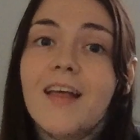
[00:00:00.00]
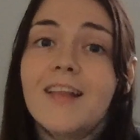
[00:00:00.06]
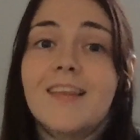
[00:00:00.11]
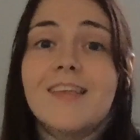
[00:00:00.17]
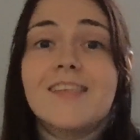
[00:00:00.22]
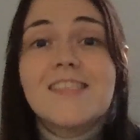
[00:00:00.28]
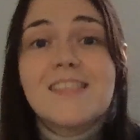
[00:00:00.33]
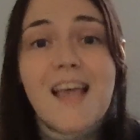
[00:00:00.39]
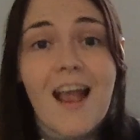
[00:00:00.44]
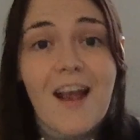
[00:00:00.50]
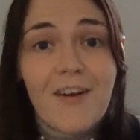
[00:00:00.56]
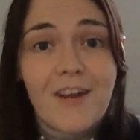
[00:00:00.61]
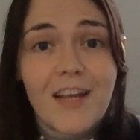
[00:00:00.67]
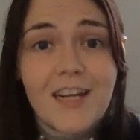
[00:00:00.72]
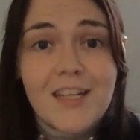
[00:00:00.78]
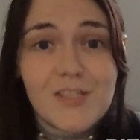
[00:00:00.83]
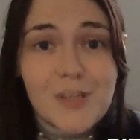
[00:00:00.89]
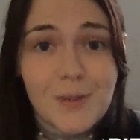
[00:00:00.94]
This is
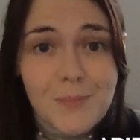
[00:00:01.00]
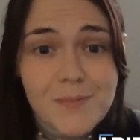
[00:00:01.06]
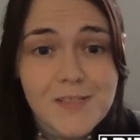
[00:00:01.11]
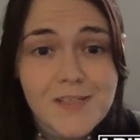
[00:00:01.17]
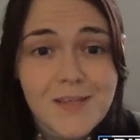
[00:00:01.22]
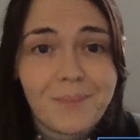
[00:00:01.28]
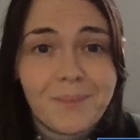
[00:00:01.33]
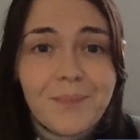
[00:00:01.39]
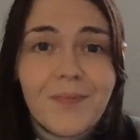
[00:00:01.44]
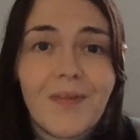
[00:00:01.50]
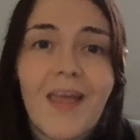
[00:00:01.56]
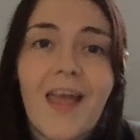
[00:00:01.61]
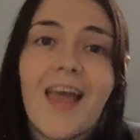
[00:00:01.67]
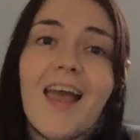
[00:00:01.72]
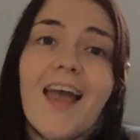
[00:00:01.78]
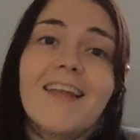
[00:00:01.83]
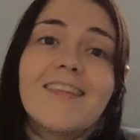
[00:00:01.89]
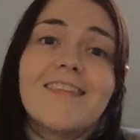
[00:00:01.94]
Ariella Thompson,
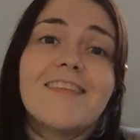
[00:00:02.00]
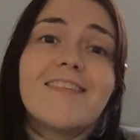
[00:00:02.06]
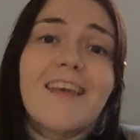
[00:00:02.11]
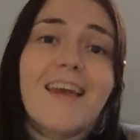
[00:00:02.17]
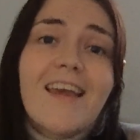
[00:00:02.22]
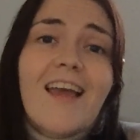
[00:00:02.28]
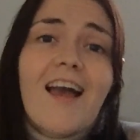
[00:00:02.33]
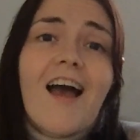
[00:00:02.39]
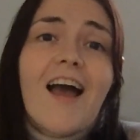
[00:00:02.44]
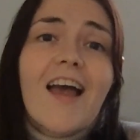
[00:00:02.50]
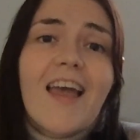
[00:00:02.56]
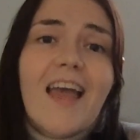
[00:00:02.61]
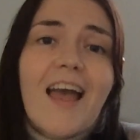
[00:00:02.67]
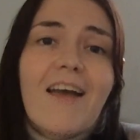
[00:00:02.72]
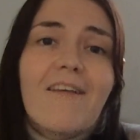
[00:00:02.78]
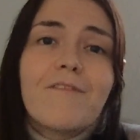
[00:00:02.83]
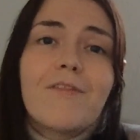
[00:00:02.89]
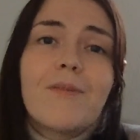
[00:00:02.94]
and today I
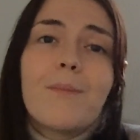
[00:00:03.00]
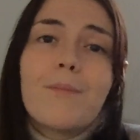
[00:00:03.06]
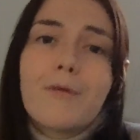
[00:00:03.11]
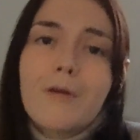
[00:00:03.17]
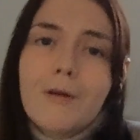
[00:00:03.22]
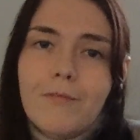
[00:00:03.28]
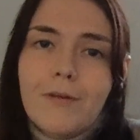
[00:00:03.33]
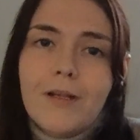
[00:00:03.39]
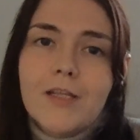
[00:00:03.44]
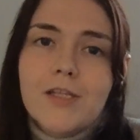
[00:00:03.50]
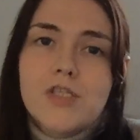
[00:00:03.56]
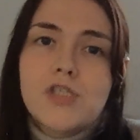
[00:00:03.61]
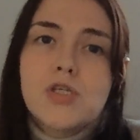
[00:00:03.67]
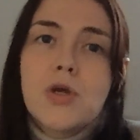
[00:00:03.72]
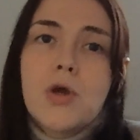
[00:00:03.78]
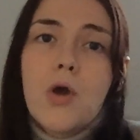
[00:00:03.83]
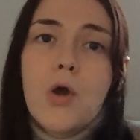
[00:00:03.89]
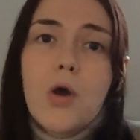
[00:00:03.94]
have the
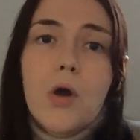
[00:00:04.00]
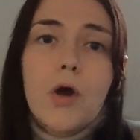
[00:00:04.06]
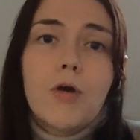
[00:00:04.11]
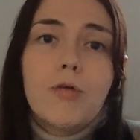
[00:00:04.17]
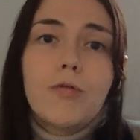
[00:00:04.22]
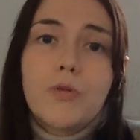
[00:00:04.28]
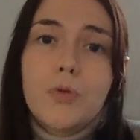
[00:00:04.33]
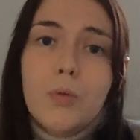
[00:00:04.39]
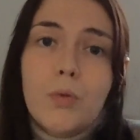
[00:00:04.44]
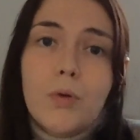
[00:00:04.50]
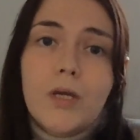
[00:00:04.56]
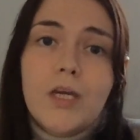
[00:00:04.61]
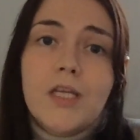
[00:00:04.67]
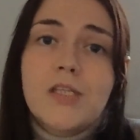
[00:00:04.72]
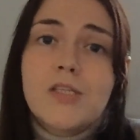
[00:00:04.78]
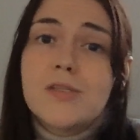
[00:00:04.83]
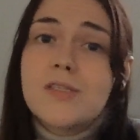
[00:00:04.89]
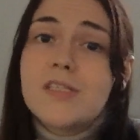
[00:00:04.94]
privilege of
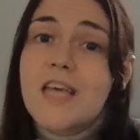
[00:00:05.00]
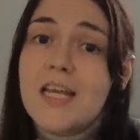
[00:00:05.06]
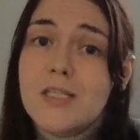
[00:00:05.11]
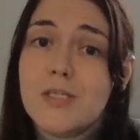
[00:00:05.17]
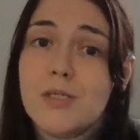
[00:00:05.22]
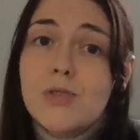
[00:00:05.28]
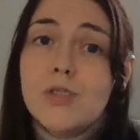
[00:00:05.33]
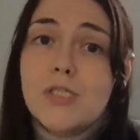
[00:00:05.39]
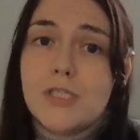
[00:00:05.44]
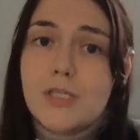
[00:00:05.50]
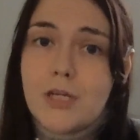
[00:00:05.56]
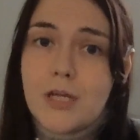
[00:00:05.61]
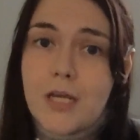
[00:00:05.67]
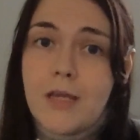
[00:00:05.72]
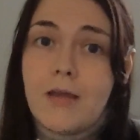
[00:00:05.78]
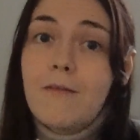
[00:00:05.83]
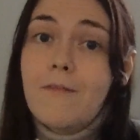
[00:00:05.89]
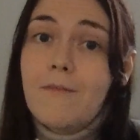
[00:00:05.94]
talking to Dato
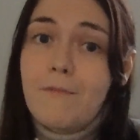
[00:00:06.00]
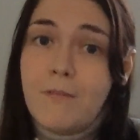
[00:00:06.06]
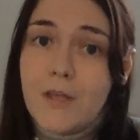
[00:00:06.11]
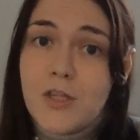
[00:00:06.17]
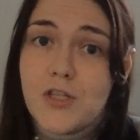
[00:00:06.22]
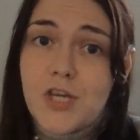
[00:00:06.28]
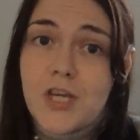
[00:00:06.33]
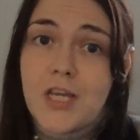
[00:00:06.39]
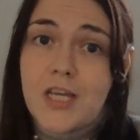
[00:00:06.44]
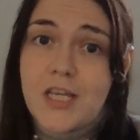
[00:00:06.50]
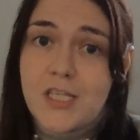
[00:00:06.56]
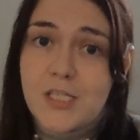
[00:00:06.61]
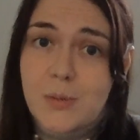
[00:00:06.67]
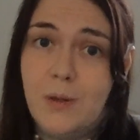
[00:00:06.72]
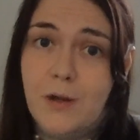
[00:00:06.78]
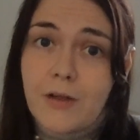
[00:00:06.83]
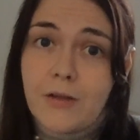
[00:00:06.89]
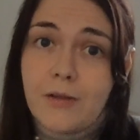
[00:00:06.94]
Sri Vijay
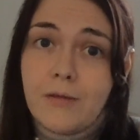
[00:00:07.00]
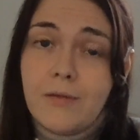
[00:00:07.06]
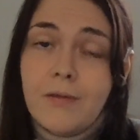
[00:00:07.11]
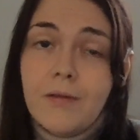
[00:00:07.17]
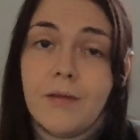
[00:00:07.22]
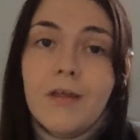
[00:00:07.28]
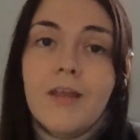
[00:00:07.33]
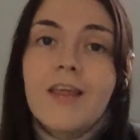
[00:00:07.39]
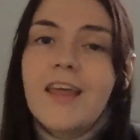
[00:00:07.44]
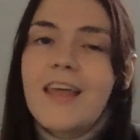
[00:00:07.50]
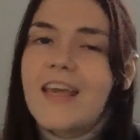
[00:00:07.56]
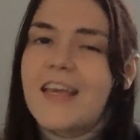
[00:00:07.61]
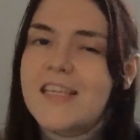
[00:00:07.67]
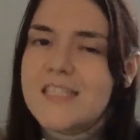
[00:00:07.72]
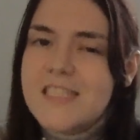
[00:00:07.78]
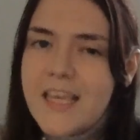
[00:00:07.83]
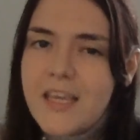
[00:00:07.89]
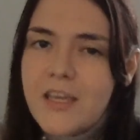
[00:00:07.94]
Eswaran,
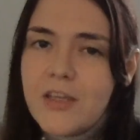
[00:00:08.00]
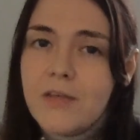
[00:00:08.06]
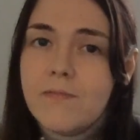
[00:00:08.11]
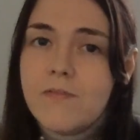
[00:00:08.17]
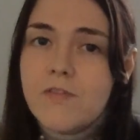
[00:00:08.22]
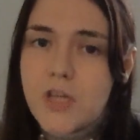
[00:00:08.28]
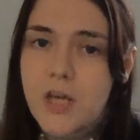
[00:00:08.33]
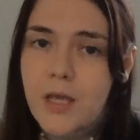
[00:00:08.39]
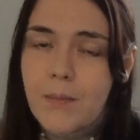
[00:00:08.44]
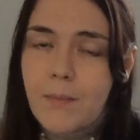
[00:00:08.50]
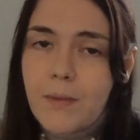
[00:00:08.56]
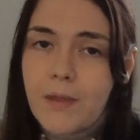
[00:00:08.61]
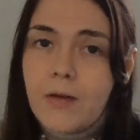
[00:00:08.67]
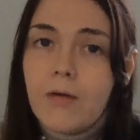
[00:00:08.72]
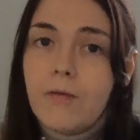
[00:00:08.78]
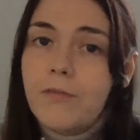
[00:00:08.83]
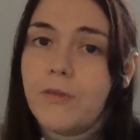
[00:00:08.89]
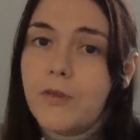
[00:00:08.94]
Executive
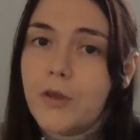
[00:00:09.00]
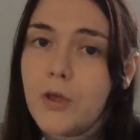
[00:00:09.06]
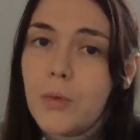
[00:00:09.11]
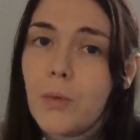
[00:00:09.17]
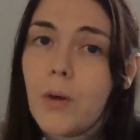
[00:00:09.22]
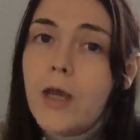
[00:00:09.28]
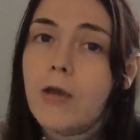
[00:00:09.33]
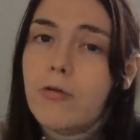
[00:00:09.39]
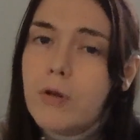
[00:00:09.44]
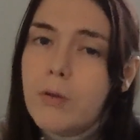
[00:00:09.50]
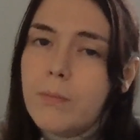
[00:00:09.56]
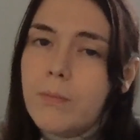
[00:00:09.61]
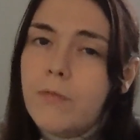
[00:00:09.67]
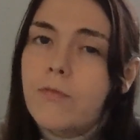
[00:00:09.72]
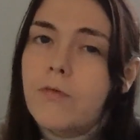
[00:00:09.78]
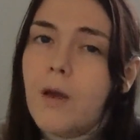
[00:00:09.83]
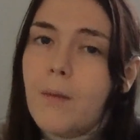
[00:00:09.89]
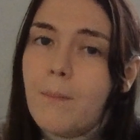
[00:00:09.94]
Chairman of the QI Group
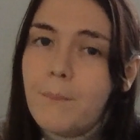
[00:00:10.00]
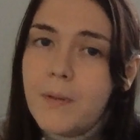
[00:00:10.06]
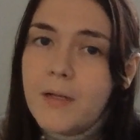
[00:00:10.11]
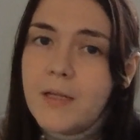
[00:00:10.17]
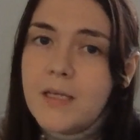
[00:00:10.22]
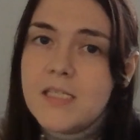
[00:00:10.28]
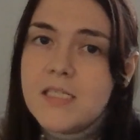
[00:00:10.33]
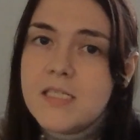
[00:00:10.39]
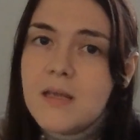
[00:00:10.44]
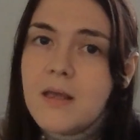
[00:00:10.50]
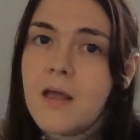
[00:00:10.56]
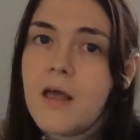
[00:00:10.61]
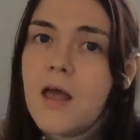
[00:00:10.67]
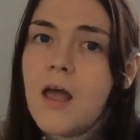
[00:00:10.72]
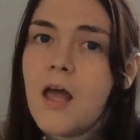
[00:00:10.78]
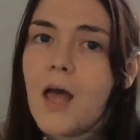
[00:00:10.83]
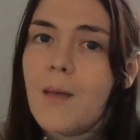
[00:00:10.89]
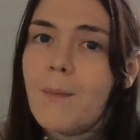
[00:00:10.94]
of Companies,
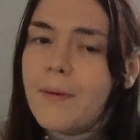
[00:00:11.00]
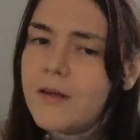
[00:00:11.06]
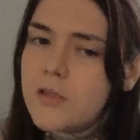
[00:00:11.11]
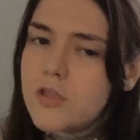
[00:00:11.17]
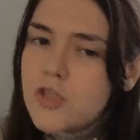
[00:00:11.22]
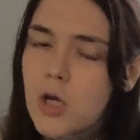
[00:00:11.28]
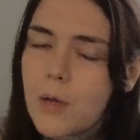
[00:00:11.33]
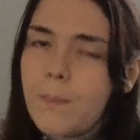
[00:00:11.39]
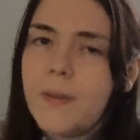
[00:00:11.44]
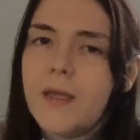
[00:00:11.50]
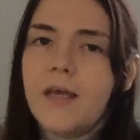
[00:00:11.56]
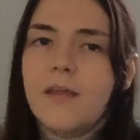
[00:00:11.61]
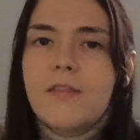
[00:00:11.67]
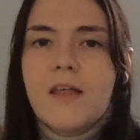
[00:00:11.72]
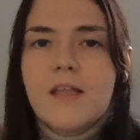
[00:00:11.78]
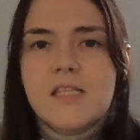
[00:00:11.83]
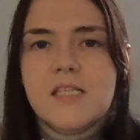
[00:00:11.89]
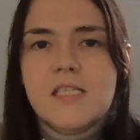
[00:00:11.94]
about a
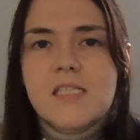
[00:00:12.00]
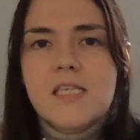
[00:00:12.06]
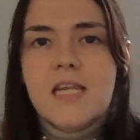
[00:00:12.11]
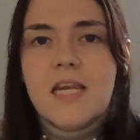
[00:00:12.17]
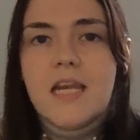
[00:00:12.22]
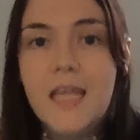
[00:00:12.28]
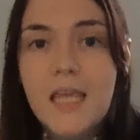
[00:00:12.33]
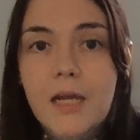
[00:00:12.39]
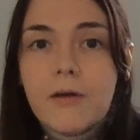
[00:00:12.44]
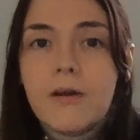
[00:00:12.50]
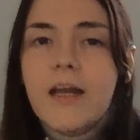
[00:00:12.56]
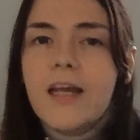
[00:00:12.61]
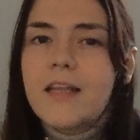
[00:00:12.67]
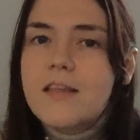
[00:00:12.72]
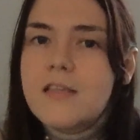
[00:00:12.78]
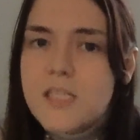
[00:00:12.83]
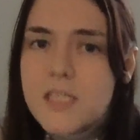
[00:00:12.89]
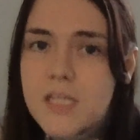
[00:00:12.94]
topic that's near
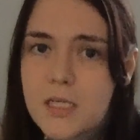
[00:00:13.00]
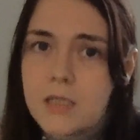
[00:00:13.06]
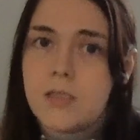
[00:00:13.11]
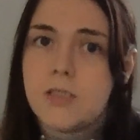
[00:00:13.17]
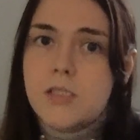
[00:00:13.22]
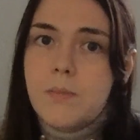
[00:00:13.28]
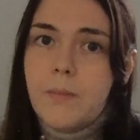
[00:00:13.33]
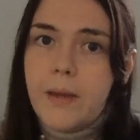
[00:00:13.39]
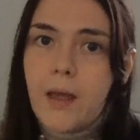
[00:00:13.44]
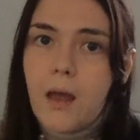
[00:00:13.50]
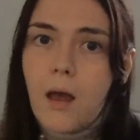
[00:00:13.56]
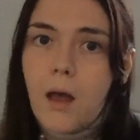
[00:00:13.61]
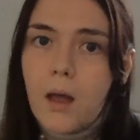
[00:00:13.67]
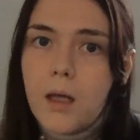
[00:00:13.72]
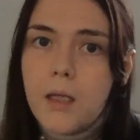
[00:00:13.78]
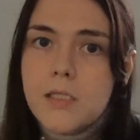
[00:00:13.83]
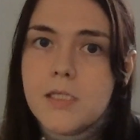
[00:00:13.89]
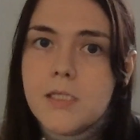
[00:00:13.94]
and dear to my
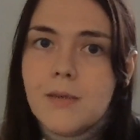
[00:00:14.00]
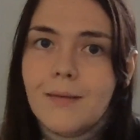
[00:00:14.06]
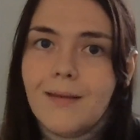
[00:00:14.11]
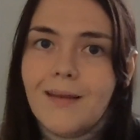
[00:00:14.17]
heart: